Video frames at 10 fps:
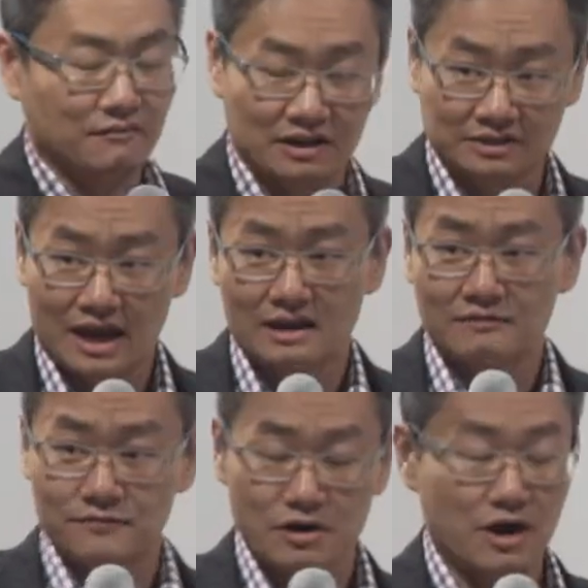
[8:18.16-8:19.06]
attack
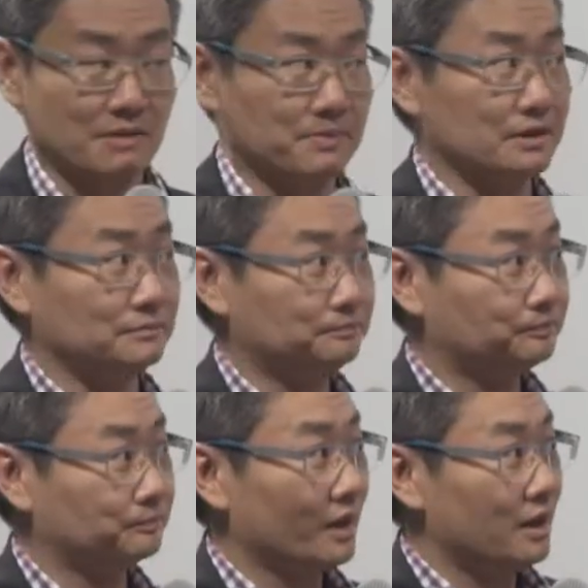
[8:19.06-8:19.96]
will happen.
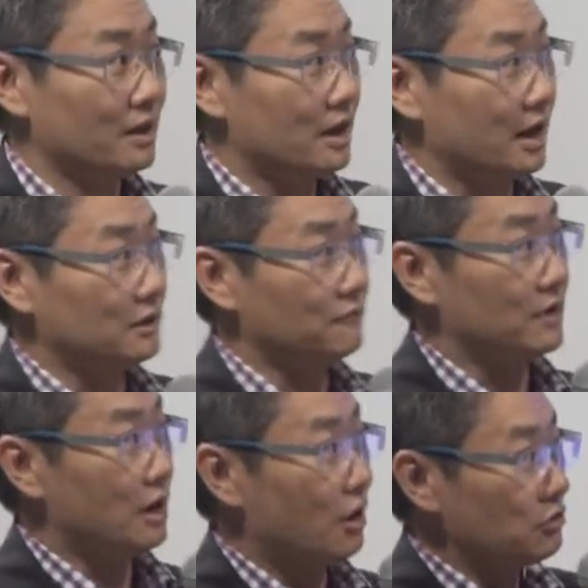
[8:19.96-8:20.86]
And
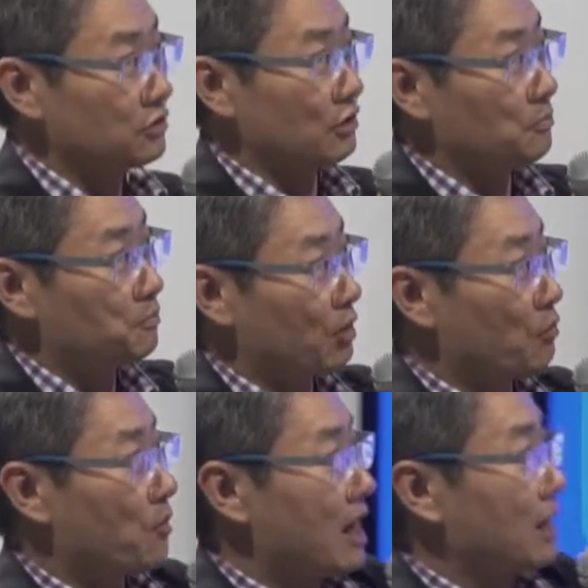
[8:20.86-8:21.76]
we also
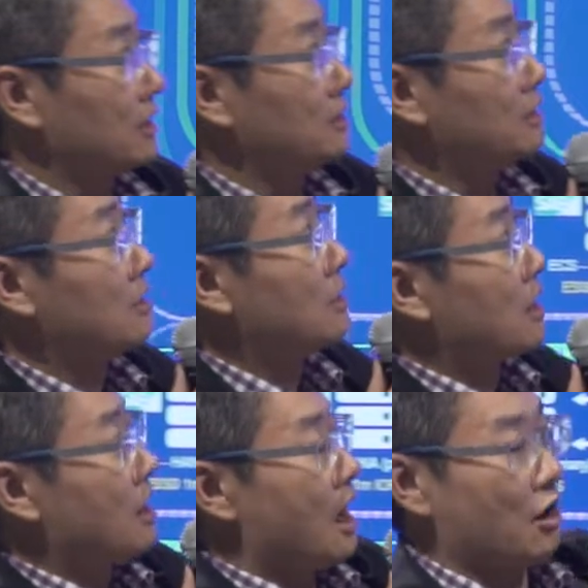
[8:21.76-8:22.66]
provide
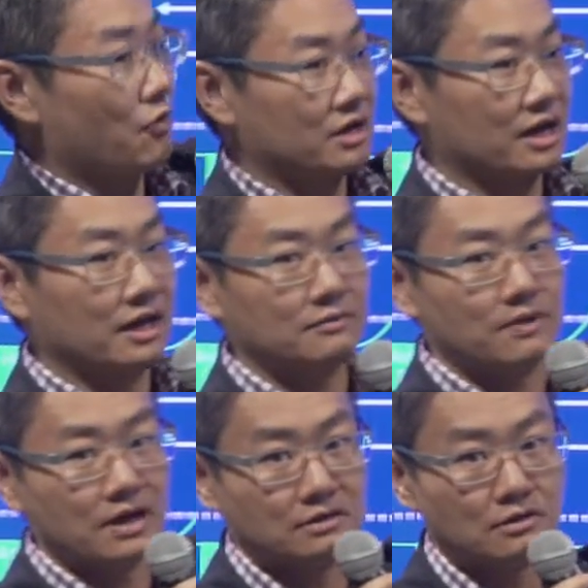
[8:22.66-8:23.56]
our
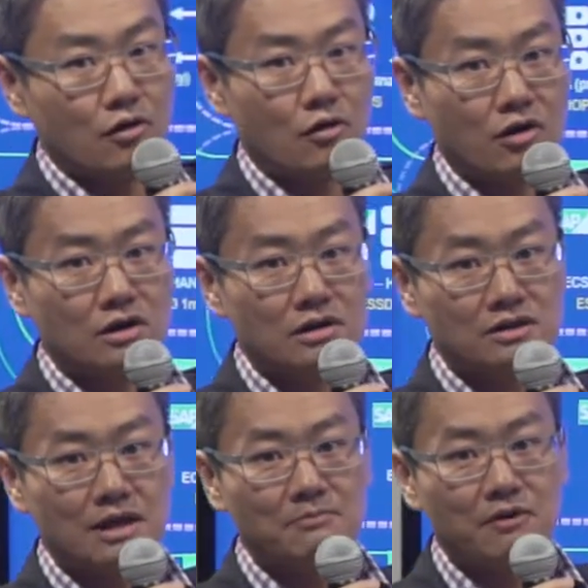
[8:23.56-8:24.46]
gateways or
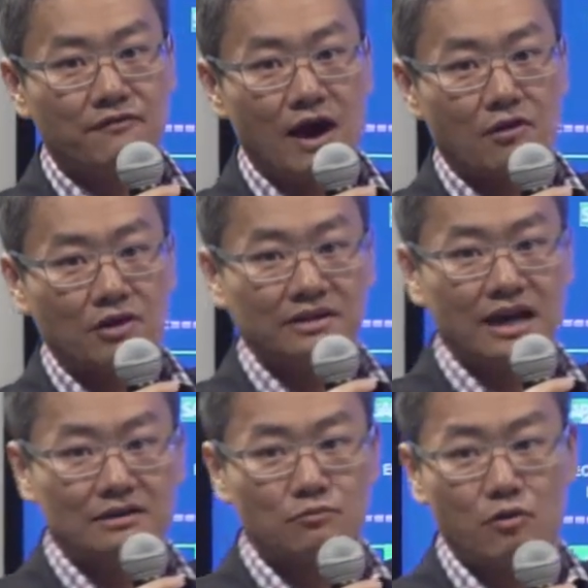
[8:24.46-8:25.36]
some of our
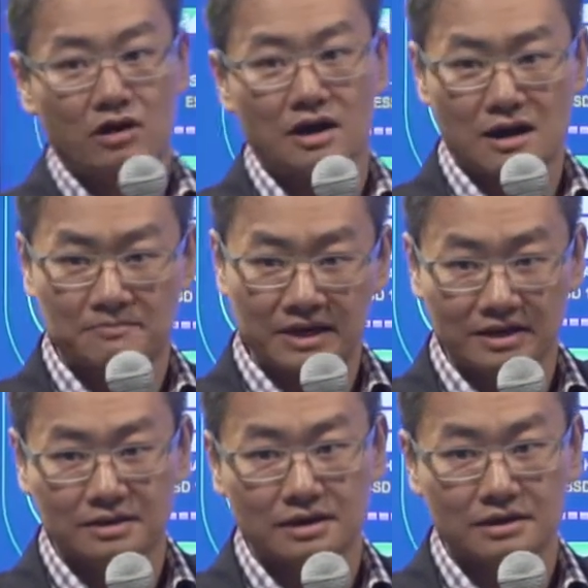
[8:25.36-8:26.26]
network
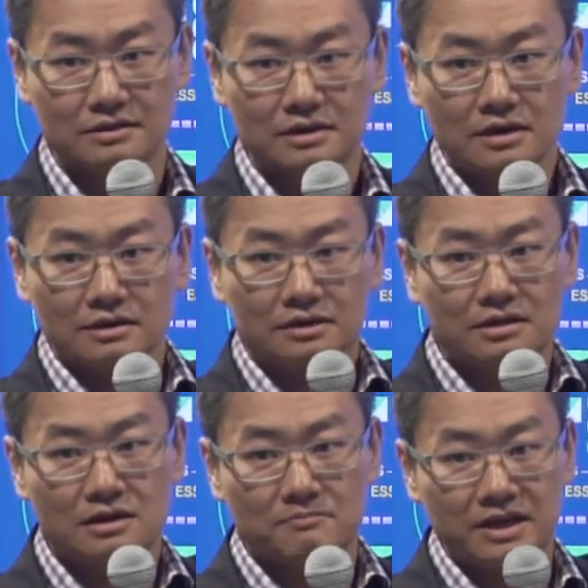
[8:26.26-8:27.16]
abilities.
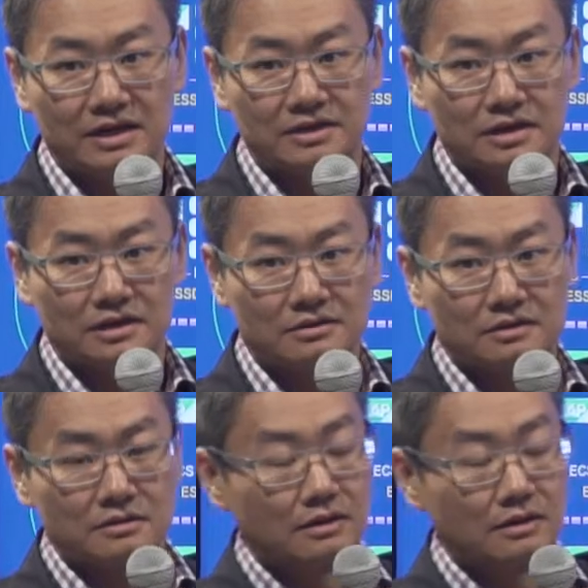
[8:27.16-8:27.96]
These abilities,